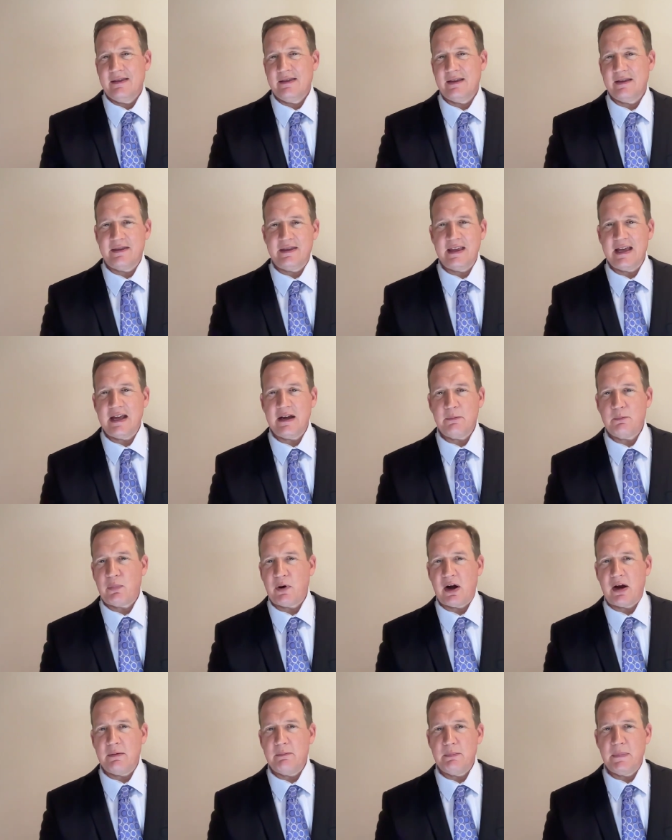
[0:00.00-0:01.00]
the then
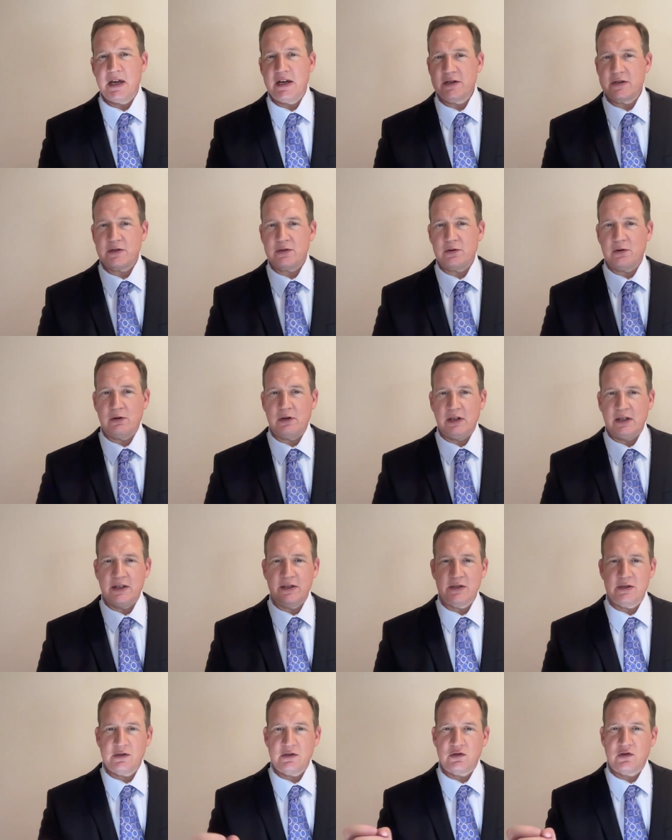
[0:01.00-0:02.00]
Prime Minister
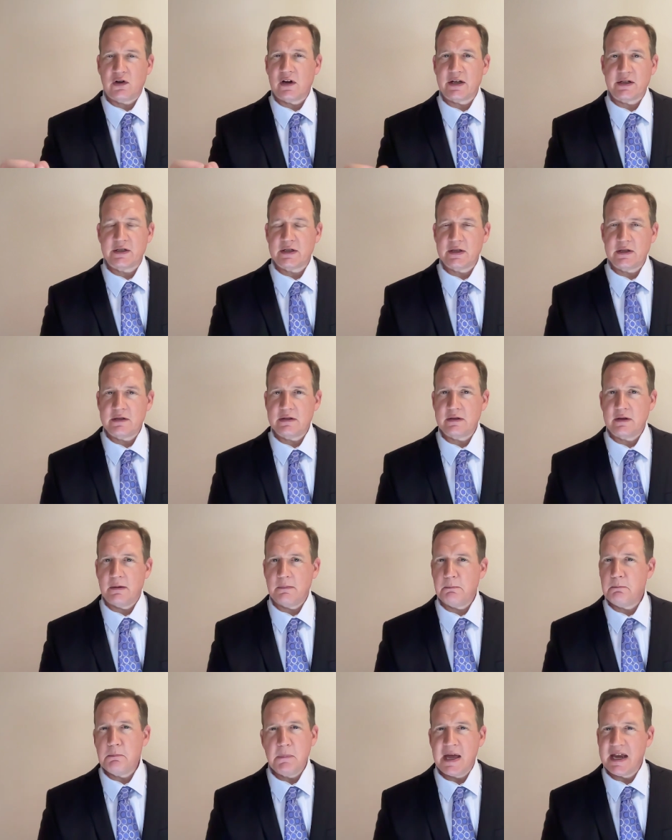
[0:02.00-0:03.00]
Liz Truss's
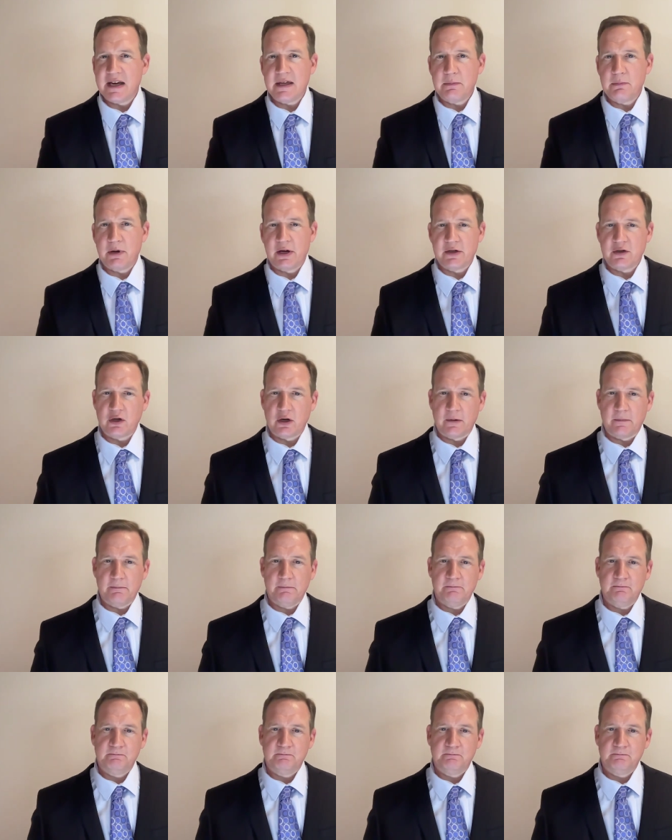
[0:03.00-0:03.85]
mini budget.